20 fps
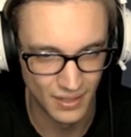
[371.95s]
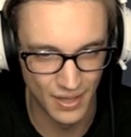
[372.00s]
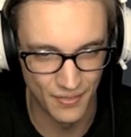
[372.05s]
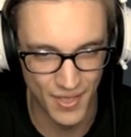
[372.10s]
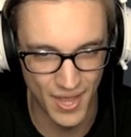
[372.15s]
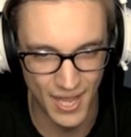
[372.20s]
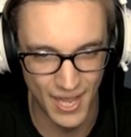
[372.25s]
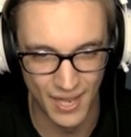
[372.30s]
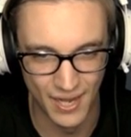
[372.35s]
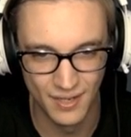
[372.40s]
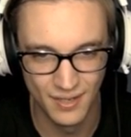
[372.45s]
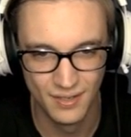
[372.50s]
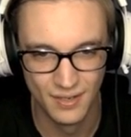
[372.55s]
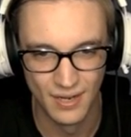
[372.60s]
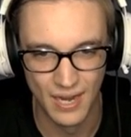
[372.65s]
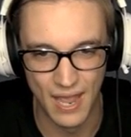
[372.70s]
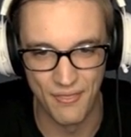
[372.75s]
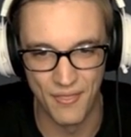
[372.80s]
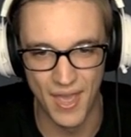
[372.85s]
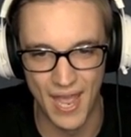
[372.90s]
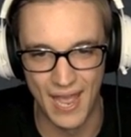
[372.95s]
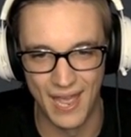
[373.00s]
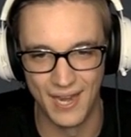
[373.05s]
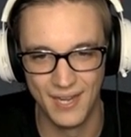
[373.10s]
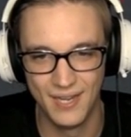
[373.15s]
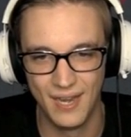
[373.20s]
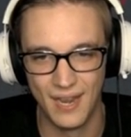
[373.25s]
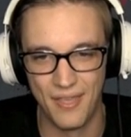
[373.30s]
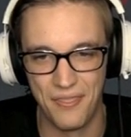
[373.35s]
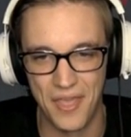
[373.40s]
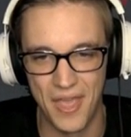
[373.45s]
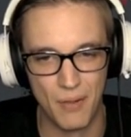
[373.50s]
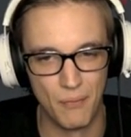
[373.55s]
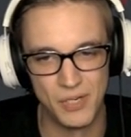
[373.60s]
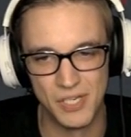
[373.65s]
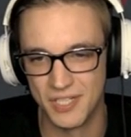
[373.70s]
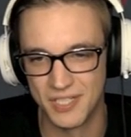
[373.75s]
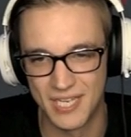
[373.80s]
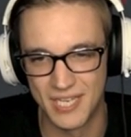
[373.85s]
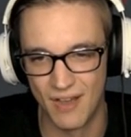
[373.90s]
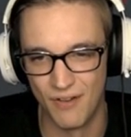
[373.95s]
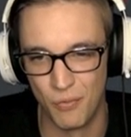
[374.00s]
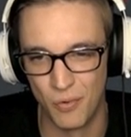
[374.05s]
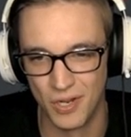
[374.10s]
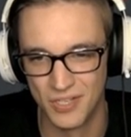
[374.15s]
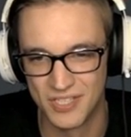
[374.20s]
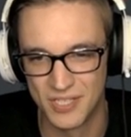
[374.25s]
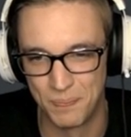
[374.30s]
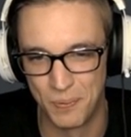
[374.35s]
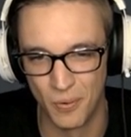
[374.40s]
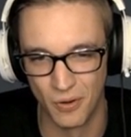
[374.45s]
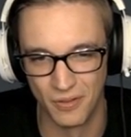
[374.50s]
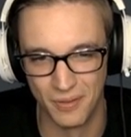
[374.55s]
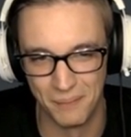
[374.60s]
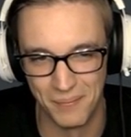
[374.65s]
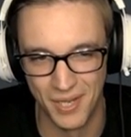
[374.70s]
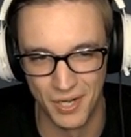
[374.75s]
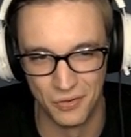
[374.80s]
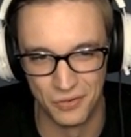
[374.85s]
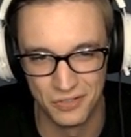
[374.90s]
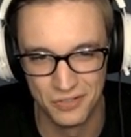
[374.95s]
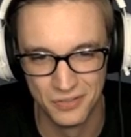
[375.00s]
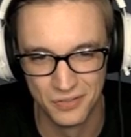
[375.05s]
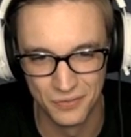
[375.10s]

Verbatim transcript: And then, and then, and then we just have one support in the middle,